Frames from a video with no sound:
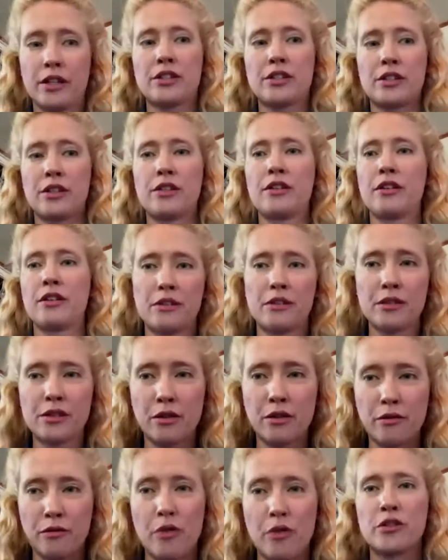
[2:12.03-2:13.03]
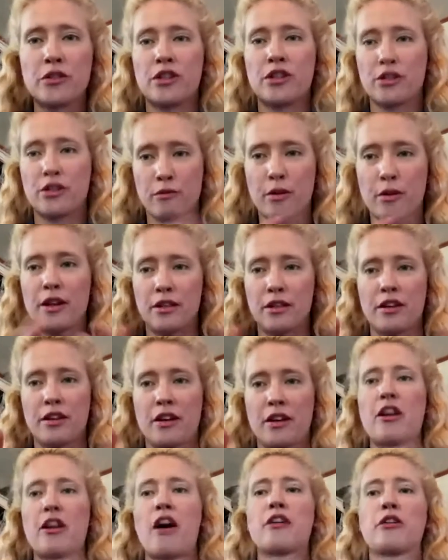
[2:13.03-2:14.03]
least in the, the first three, the
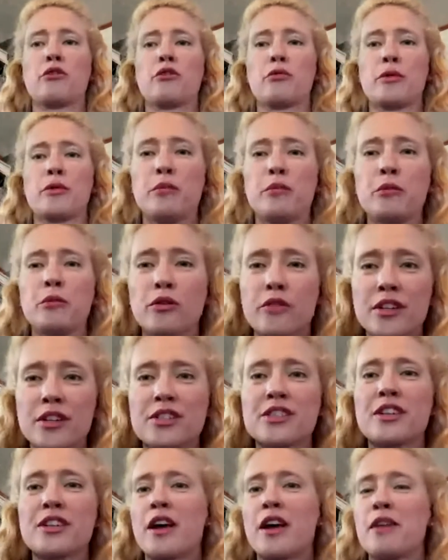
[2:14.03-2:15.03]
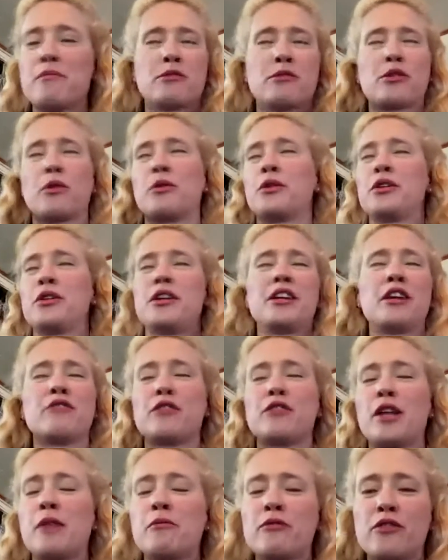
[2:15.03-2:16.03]
canonical real movies, I'm totally going to
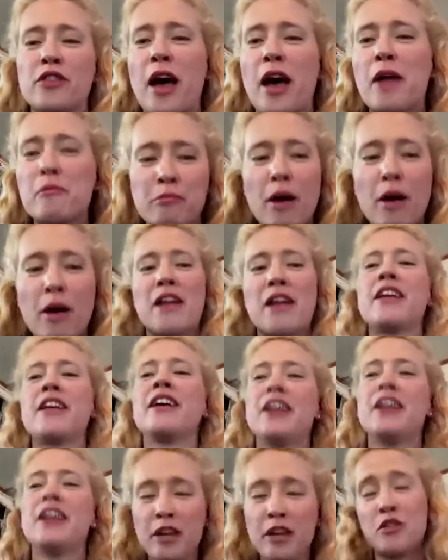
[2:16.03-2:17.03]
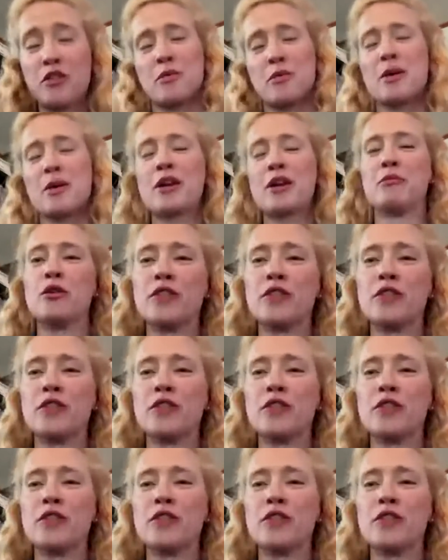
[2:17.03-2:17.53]
get flamed for that. But in the real